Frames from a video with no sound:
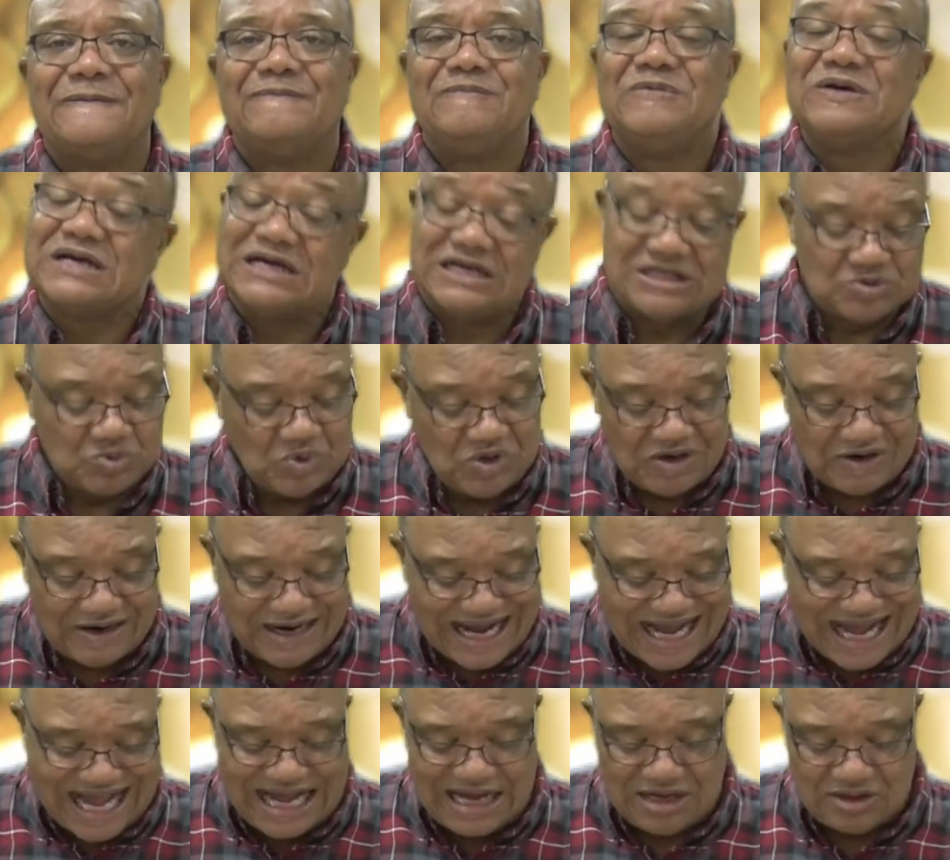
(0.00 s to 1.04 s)
Because we
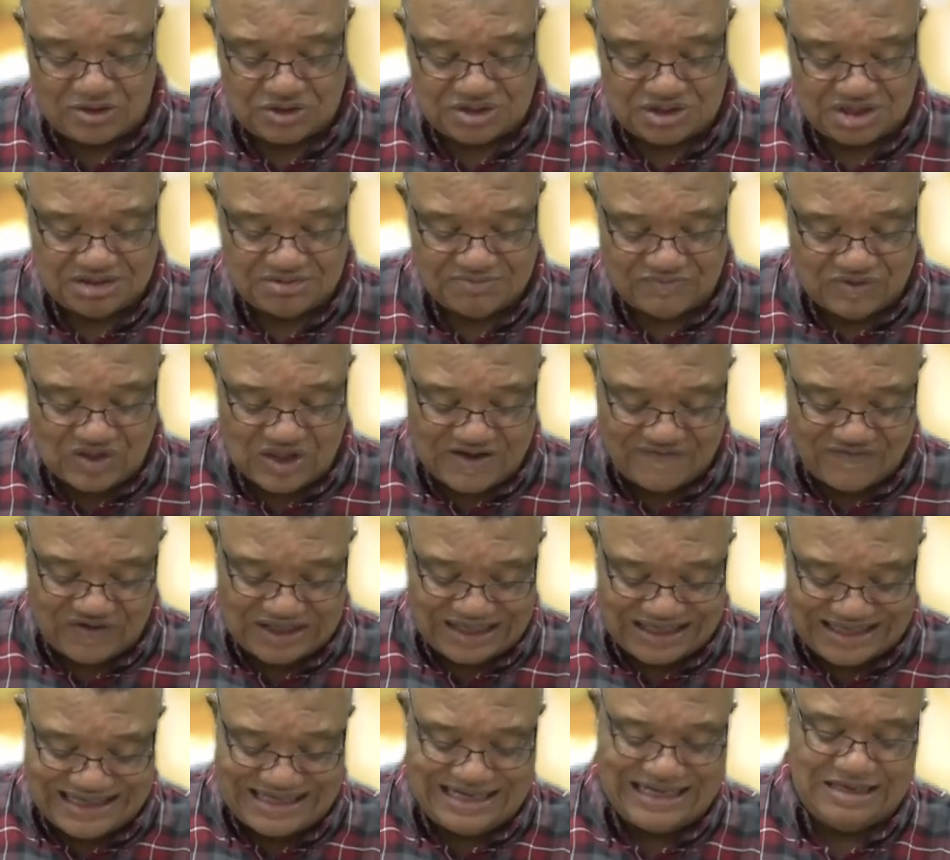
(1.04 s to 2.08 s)
are out of
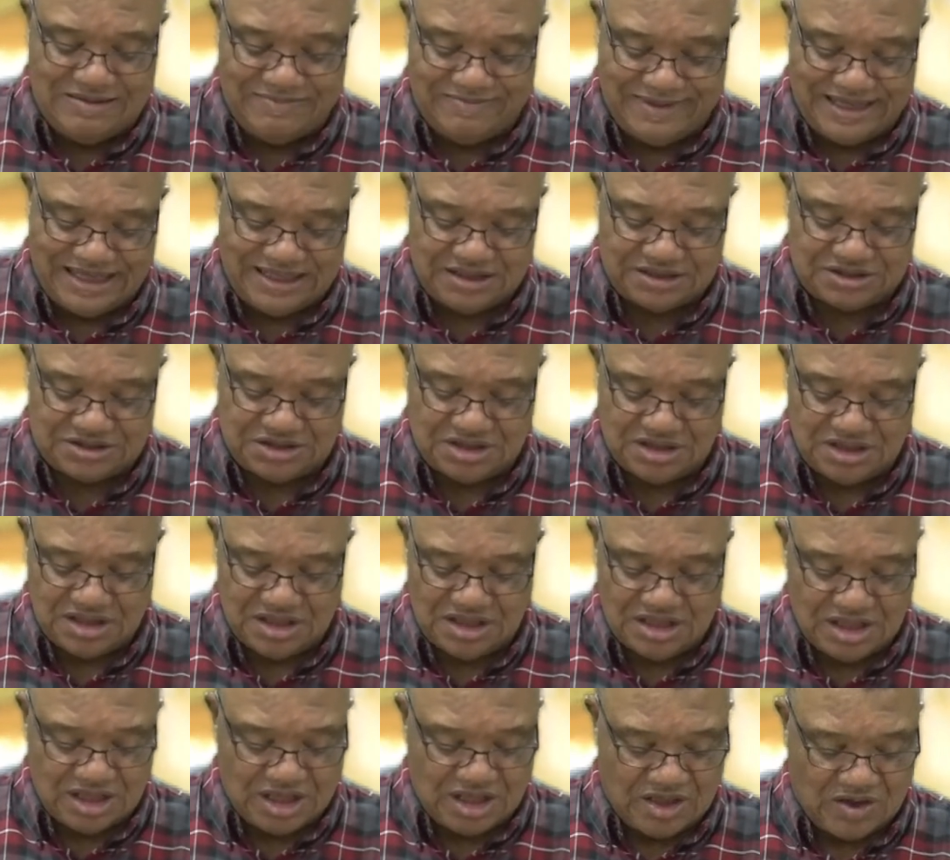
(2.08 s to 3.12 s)
alignment
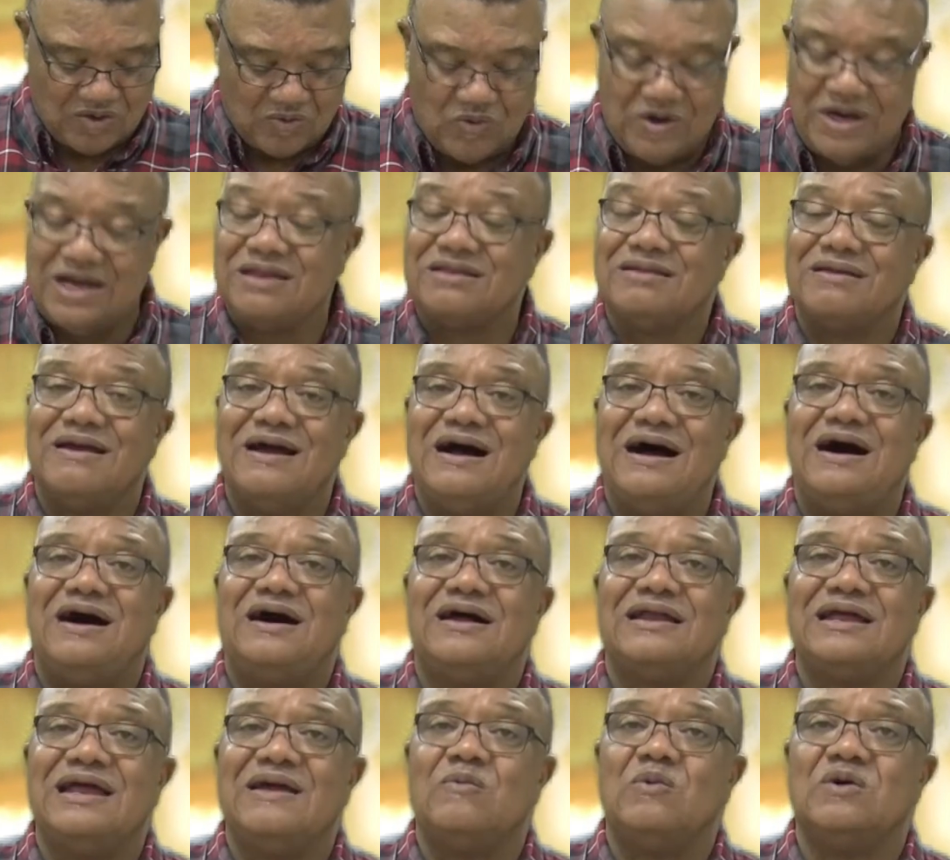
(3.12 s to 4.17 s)
with
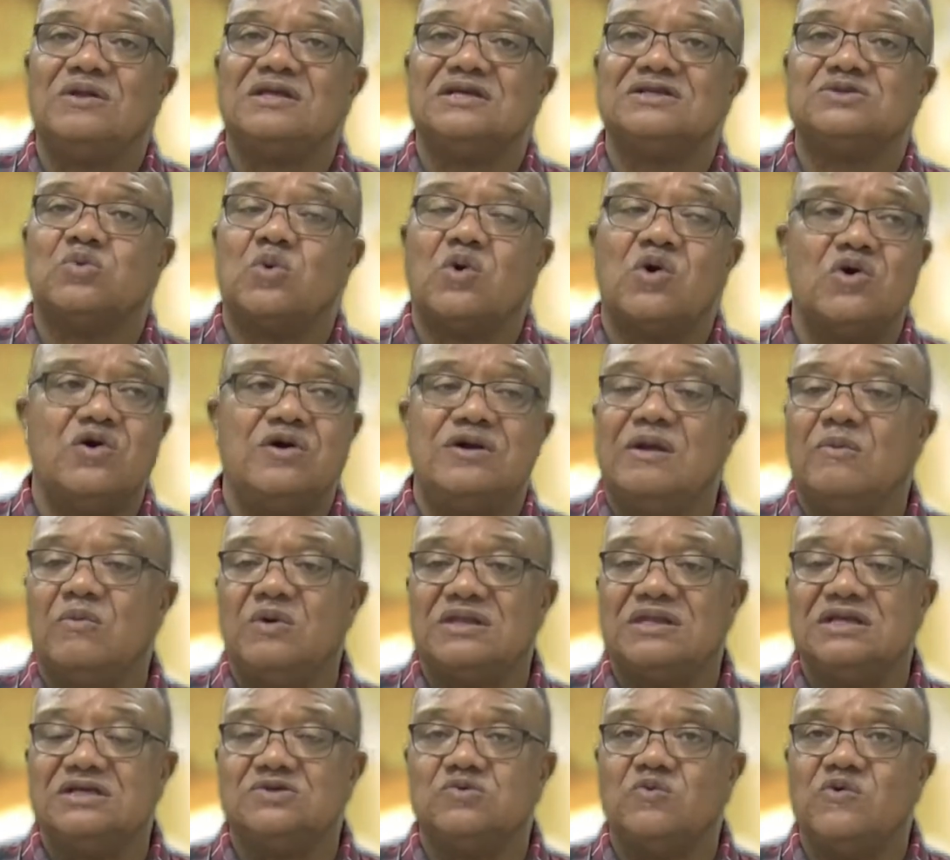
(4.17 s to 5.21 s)
God and with His Word and
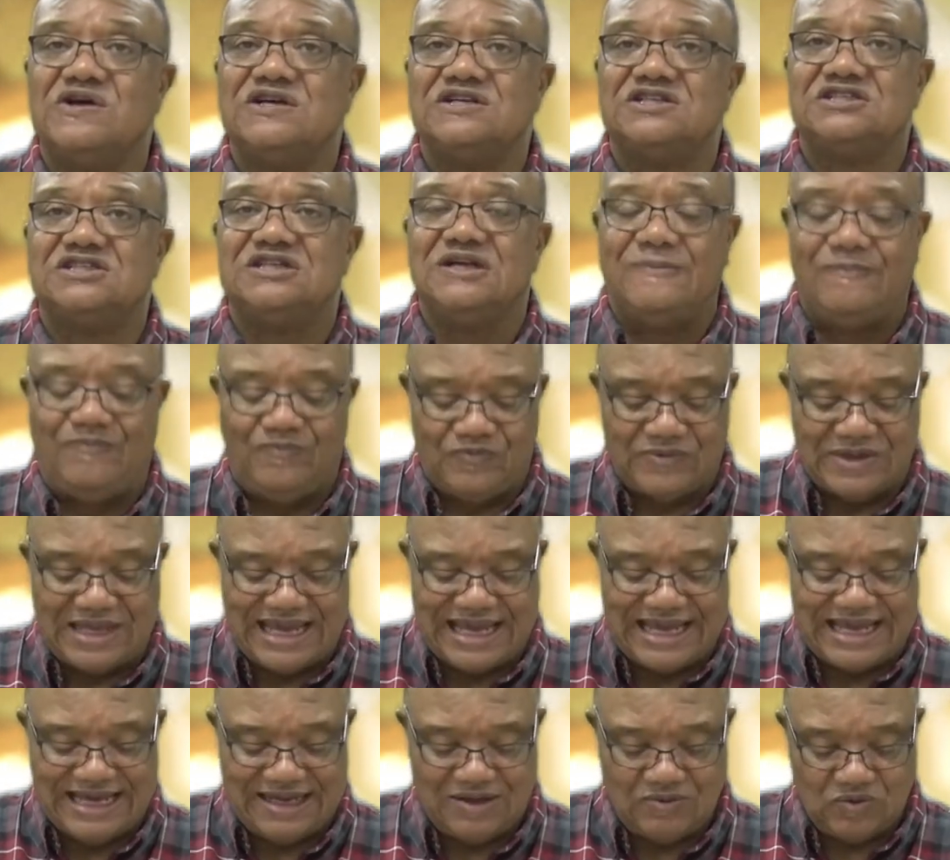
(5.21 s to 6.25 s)
with His wisdom
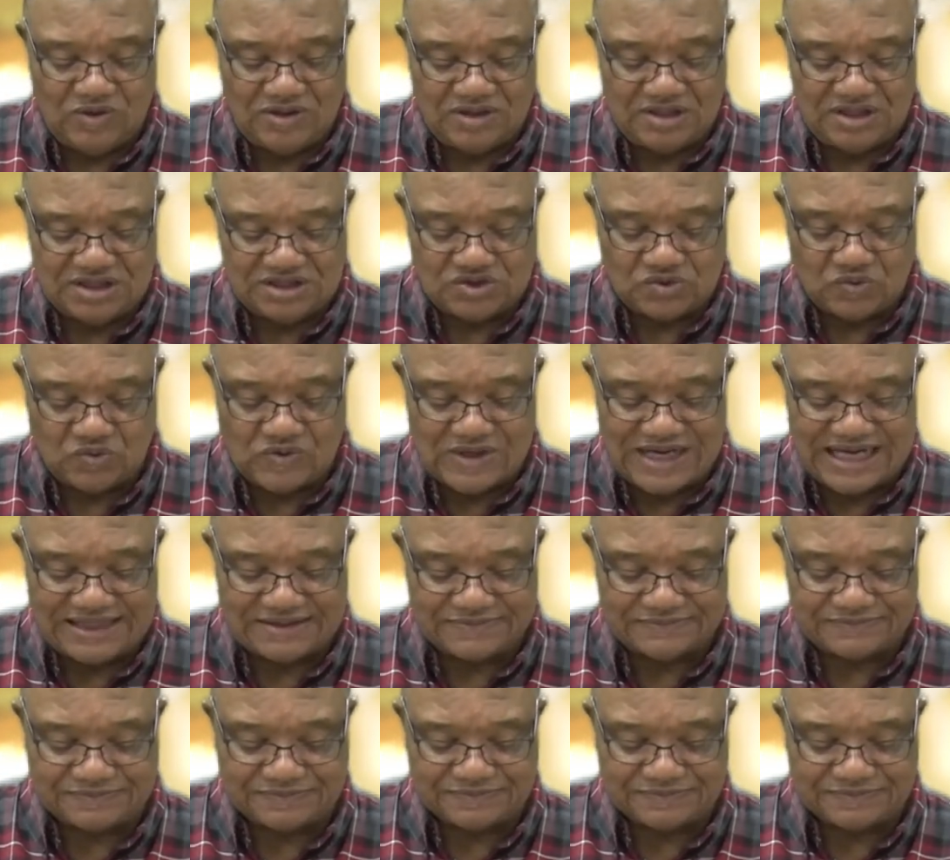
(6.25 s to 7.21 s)
and with His way.